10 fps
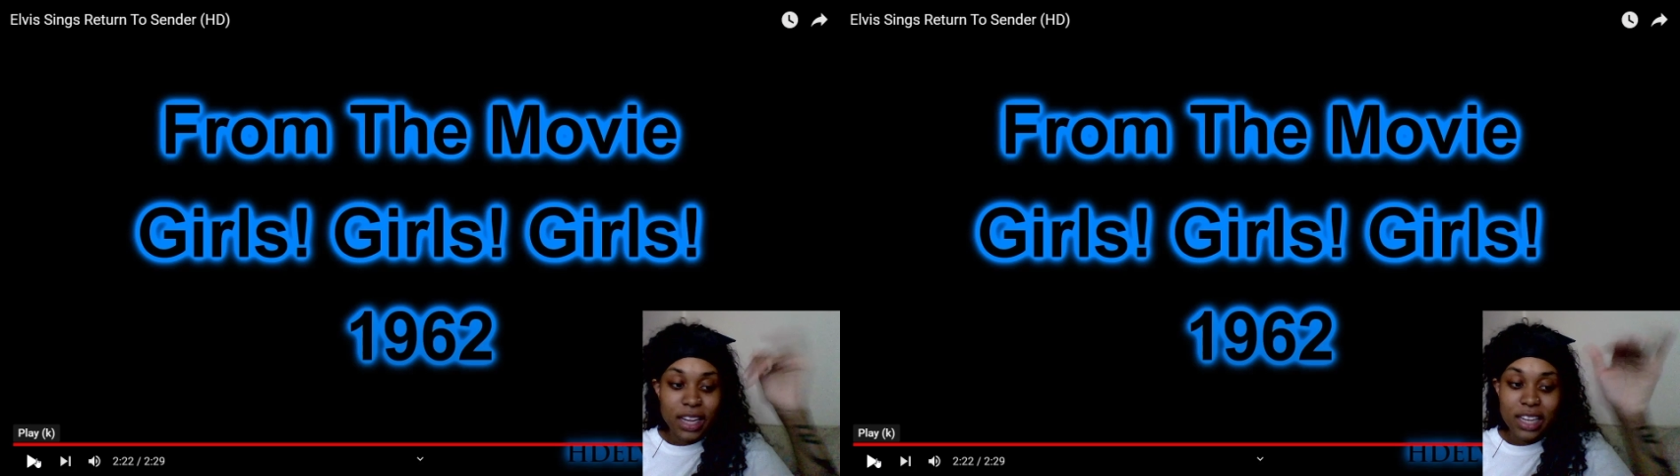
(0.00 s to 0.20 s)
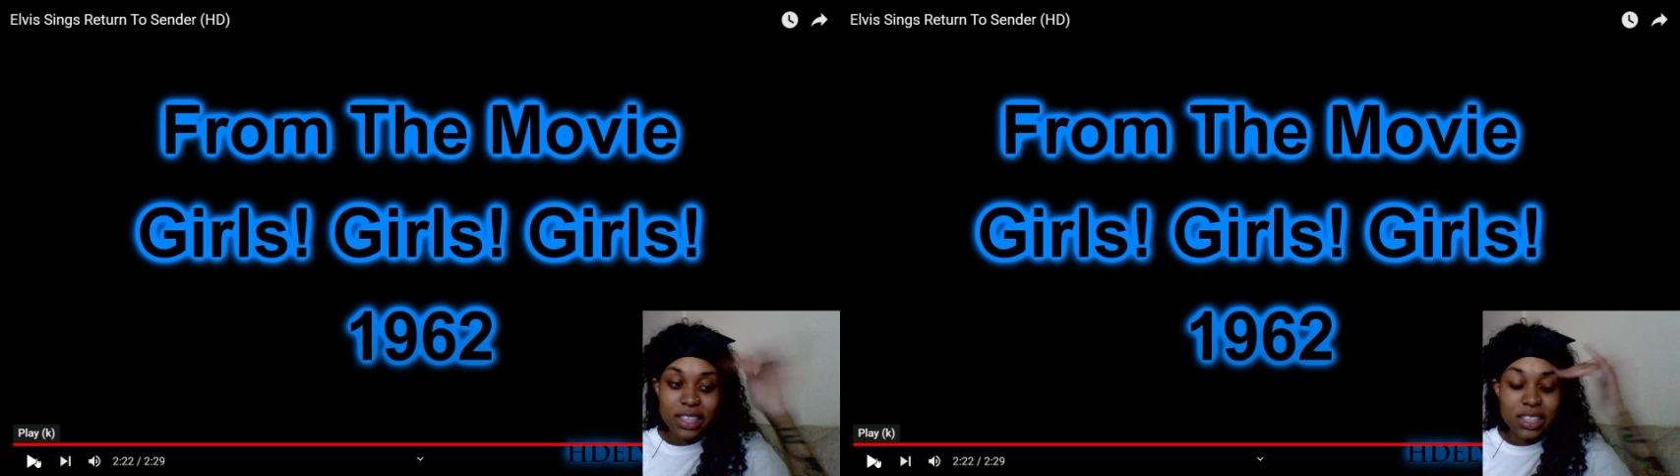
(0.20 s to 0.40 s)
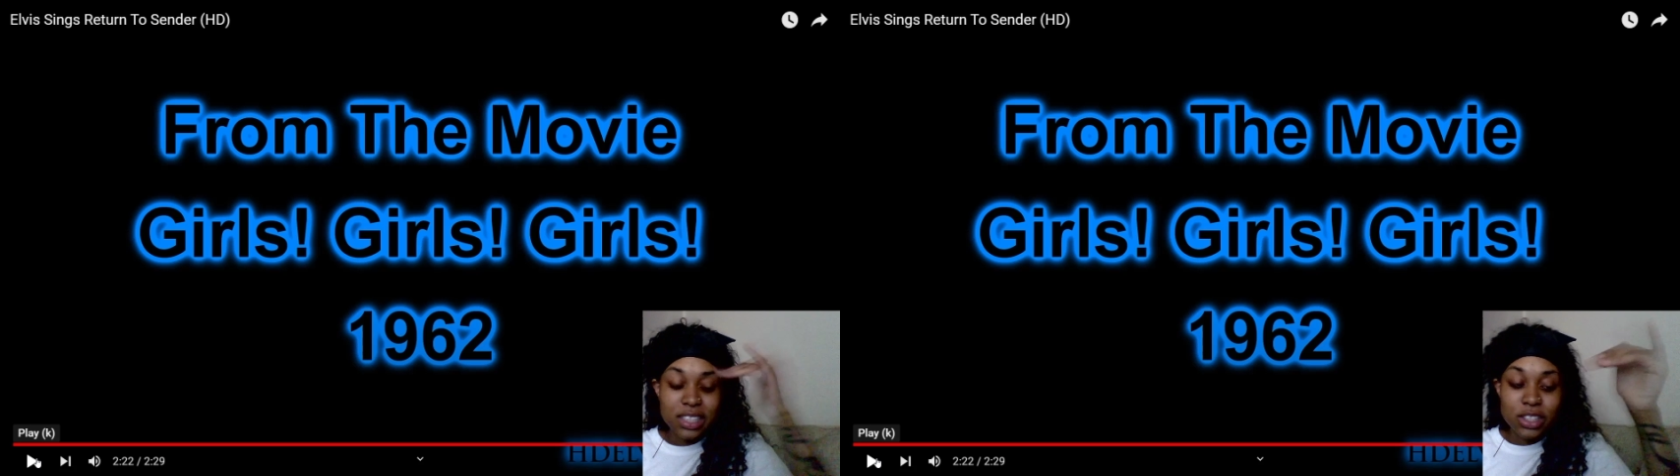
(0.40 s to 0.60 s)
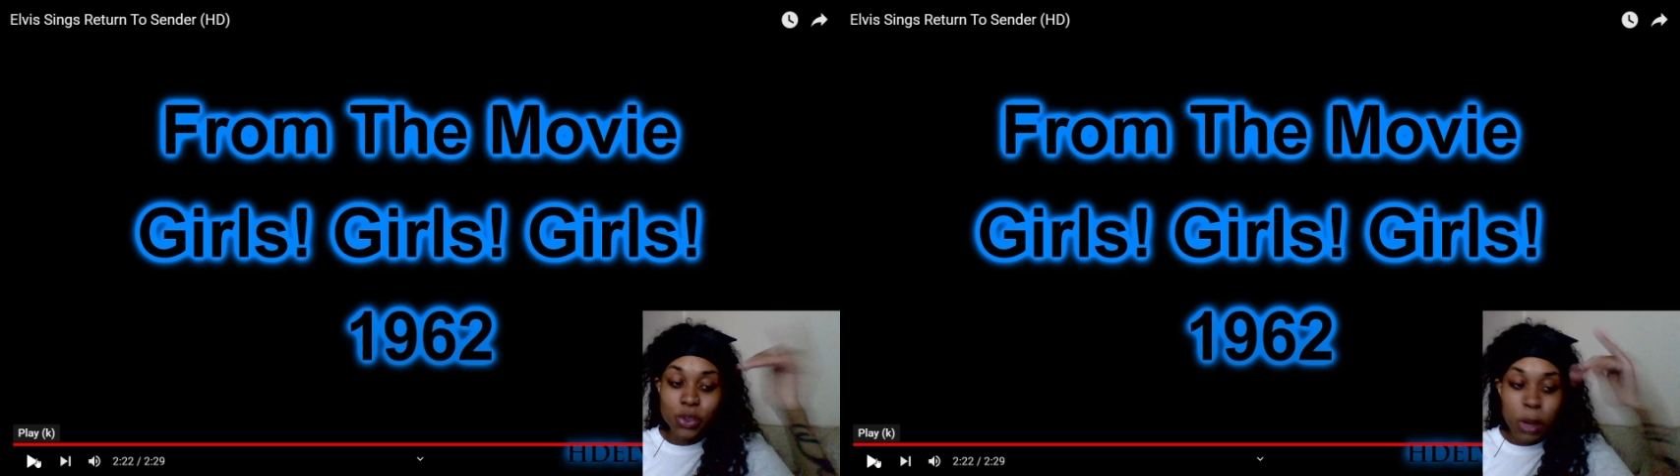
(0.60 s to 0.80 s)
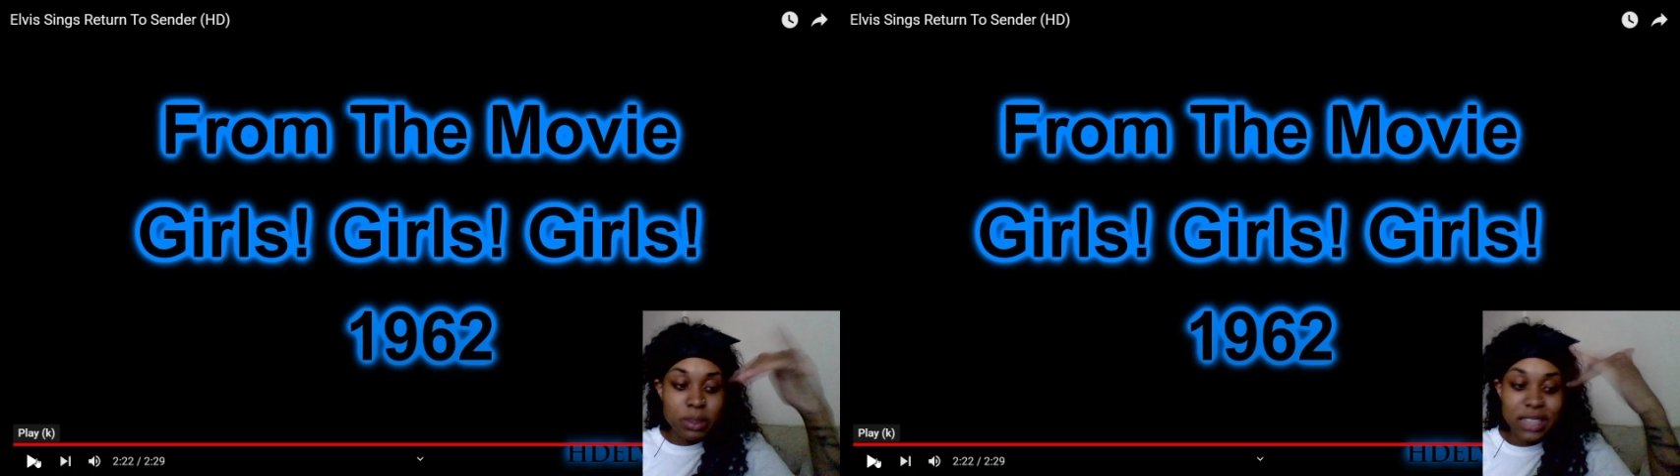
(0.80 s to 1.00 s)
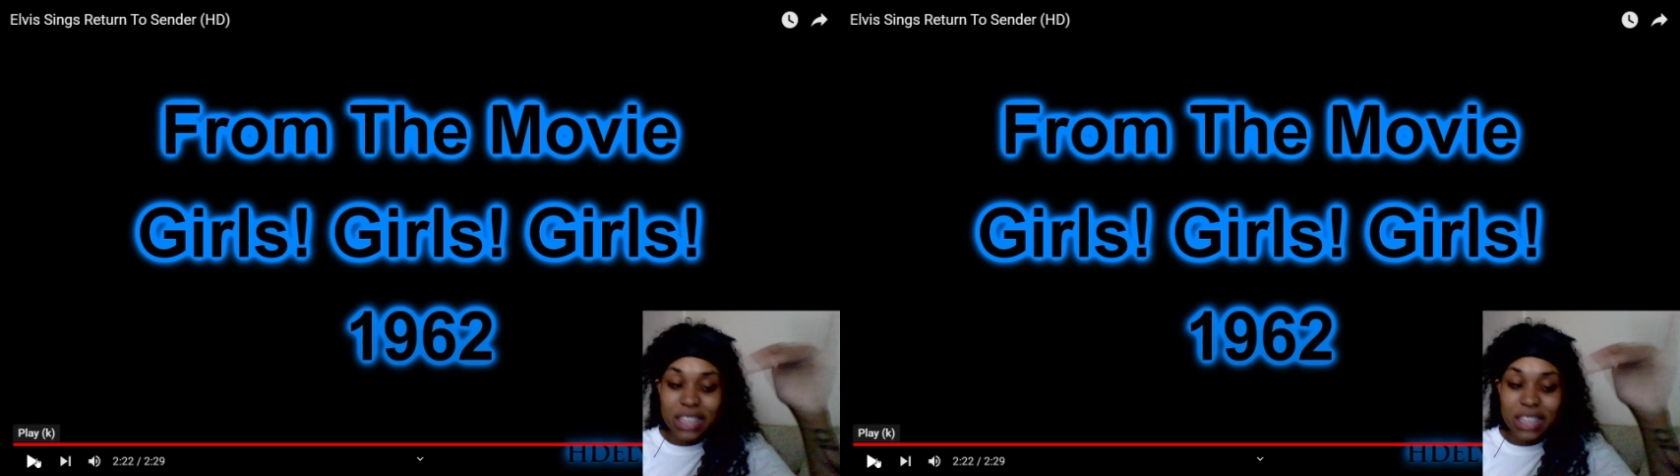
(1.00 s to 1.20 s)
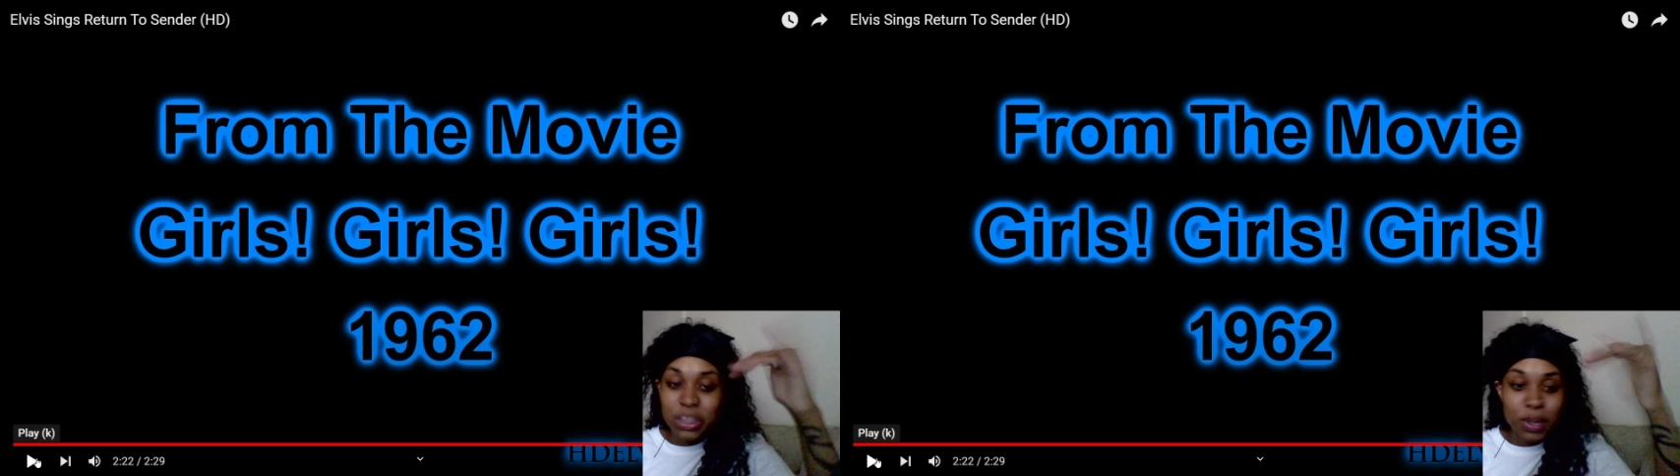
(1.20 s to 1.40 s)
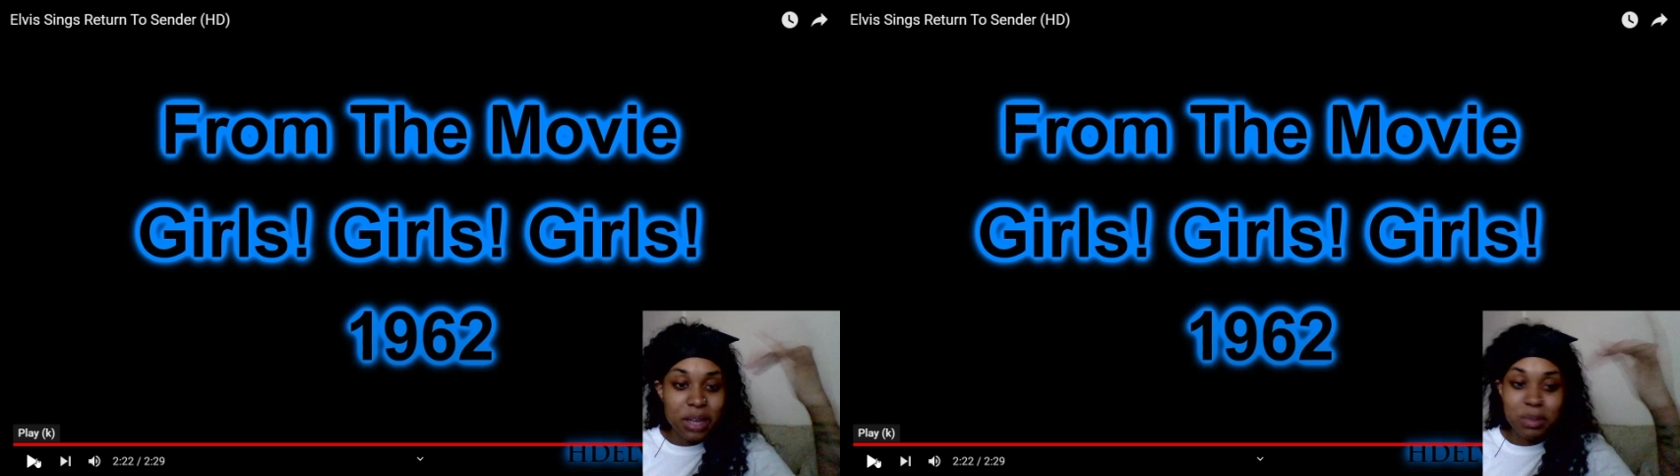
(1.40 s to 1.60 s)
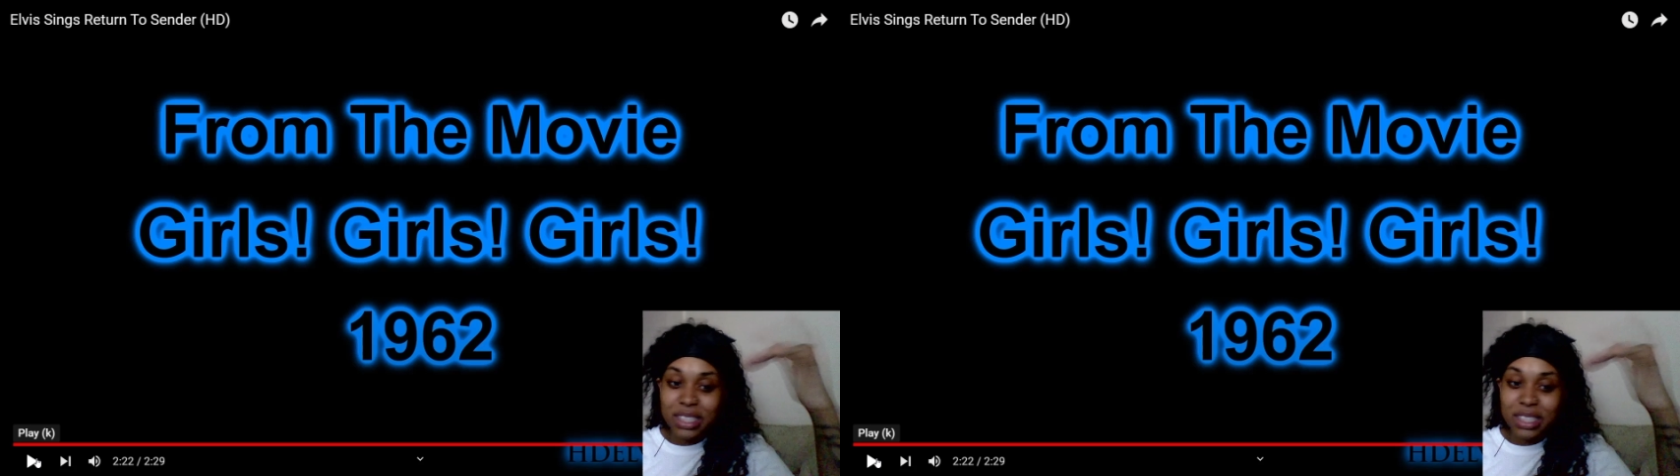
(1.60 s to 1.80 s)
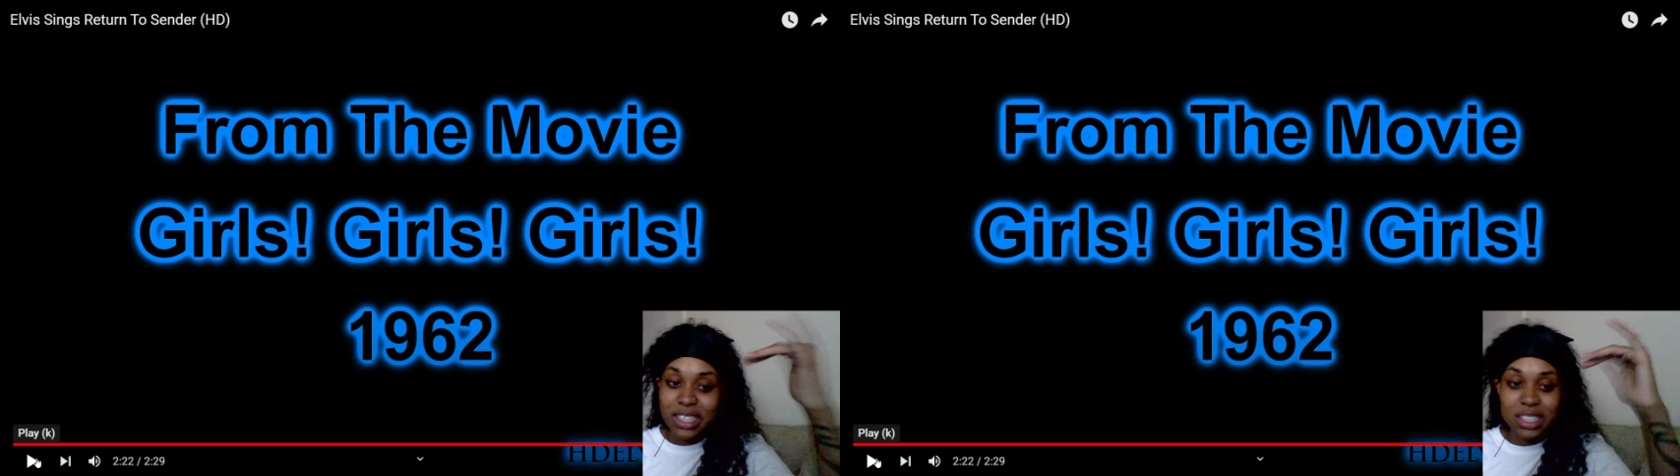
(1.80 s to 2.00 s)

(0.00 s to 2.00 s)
This new obsession with him is just